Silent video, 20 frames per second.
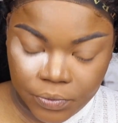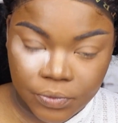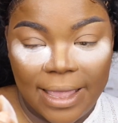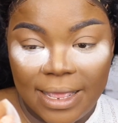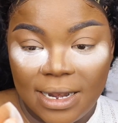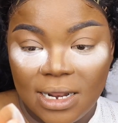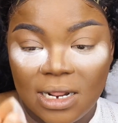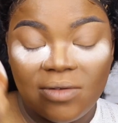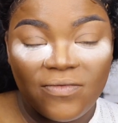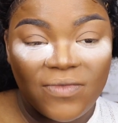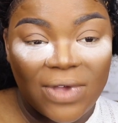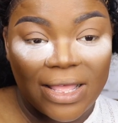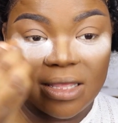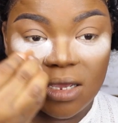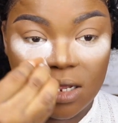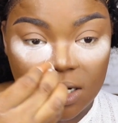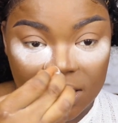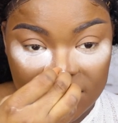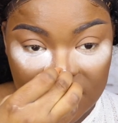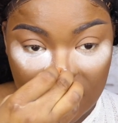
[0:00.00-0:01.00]
And then I'm finally
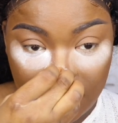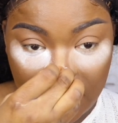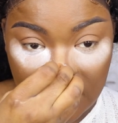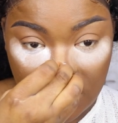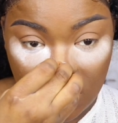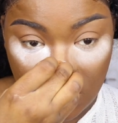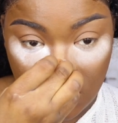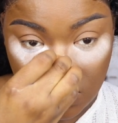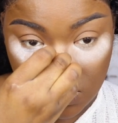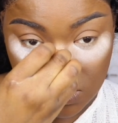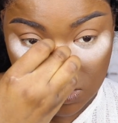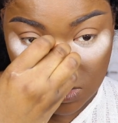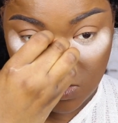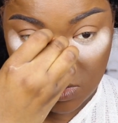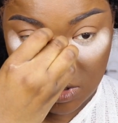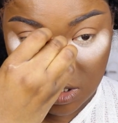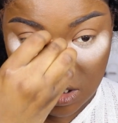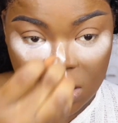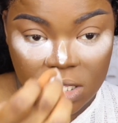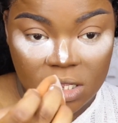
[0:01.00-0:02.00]
gonna set my nose
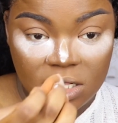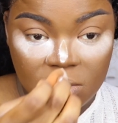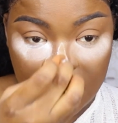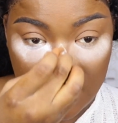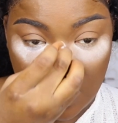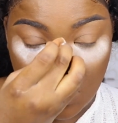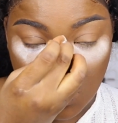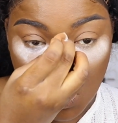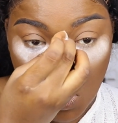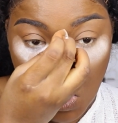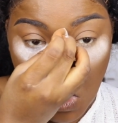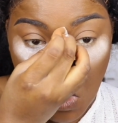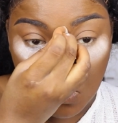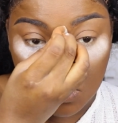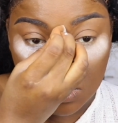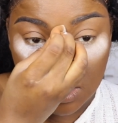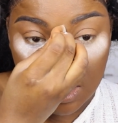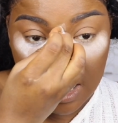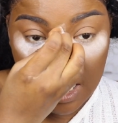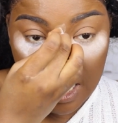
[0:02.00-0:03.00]
with this powder
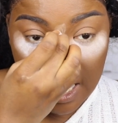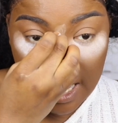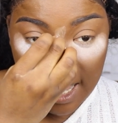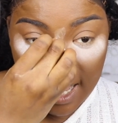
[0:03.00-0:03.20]
only.